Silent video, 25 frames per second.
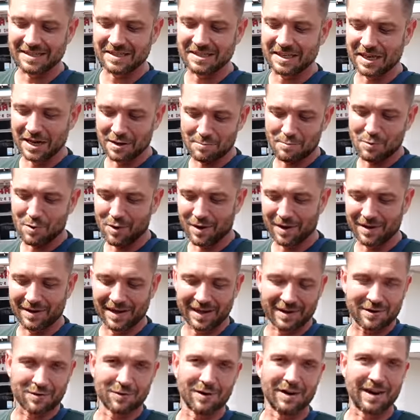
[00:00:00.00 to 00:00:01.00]
Singapore,
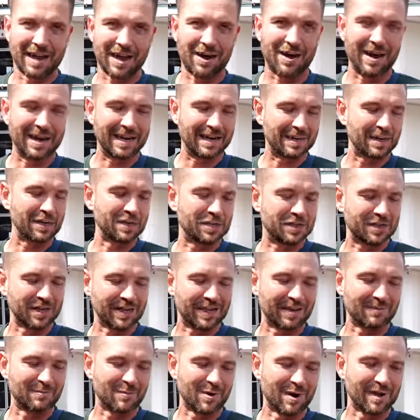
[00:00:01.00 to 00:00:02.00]
they call it like Hainanese
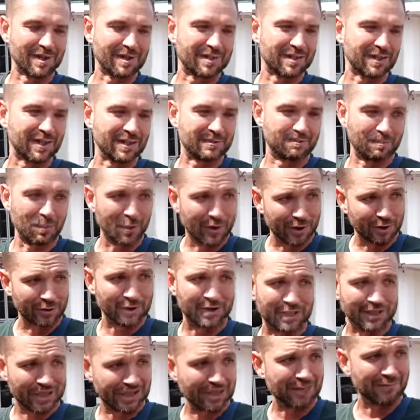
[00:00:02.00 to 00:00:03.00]
chicken rice. So it's boiled
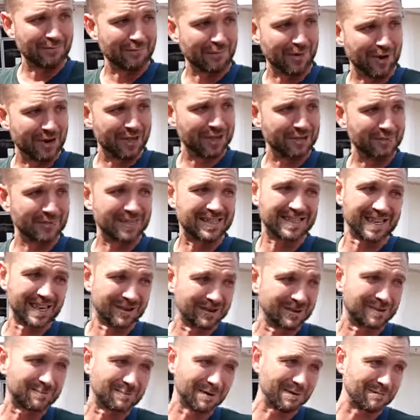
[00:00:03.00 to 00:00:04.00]
chicken and rice, which
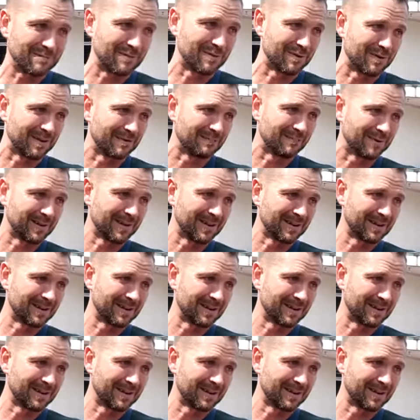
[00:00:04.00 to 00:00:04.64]
sounds pretty boring, right?